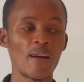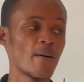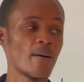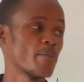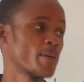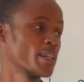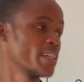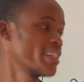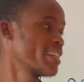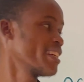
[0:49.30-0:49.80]

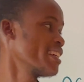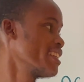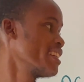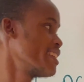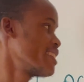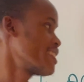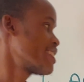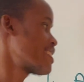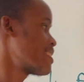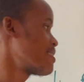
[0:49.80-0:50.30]
but the thing
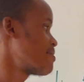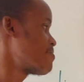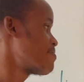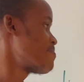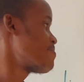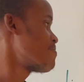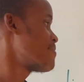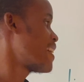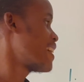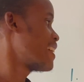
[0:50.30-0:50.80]
is
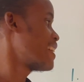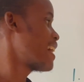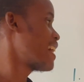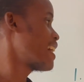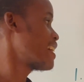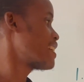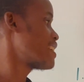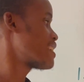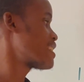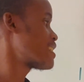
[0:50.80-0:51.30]

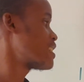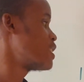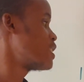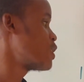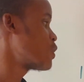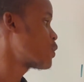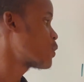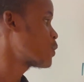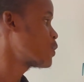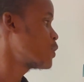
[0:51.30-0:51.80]
there is
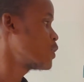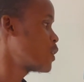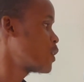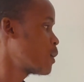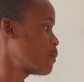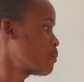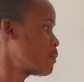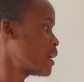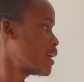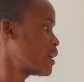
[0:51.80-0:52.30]
no
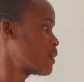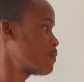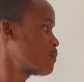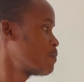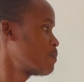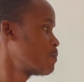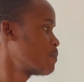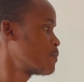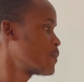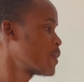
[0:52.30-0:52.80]
normal
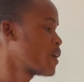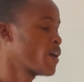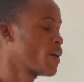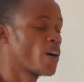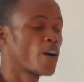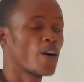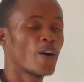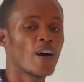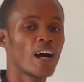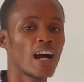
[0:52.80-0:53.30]

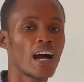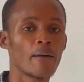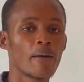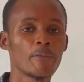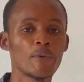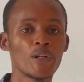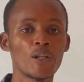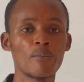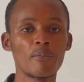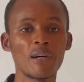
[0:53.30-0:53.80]
or
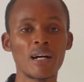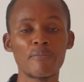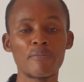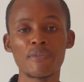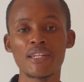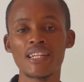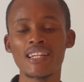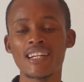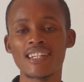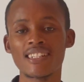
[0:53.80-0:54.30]
abnormal
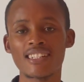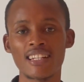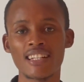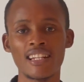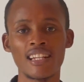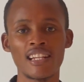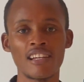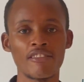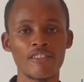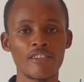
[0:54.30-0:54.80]
PSA
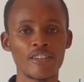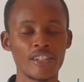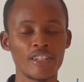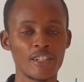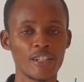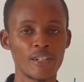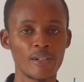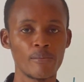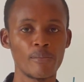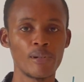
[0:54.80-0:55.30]
level in
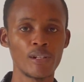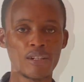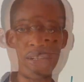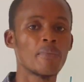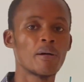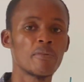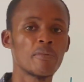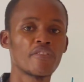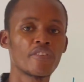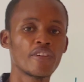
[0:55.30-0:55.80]
your blood.
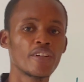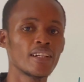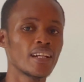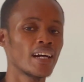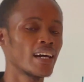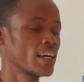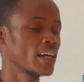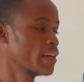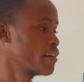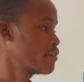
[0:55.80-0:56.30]
But before
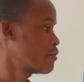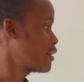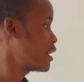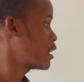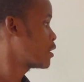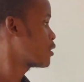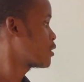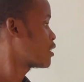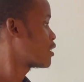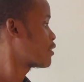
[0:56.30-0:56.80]
now, a
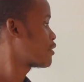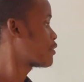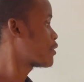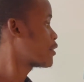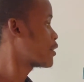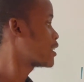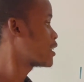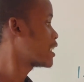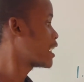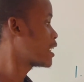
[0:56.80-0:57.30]
value of
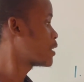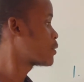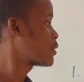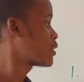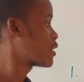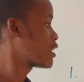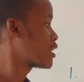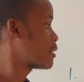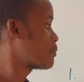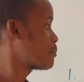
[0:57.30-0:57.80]
4
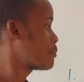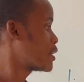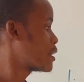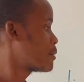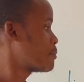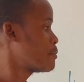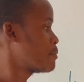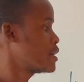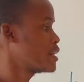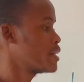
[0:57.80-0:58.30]
nanogram per
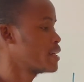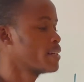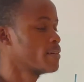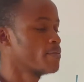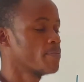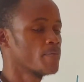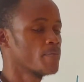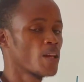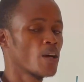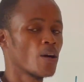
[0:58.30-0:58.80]
milliliter
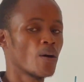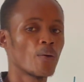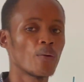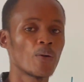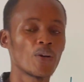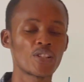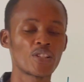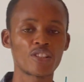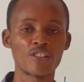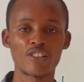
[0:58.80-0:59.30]

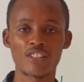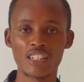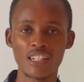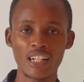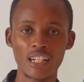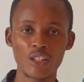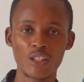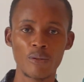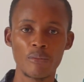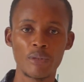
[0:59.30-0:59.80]
was
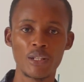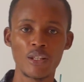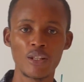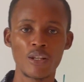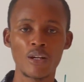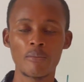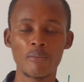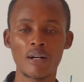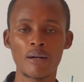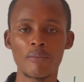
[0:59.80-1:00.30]
considered to be
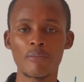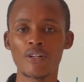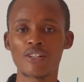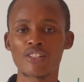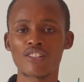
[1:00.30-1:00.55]
normal, but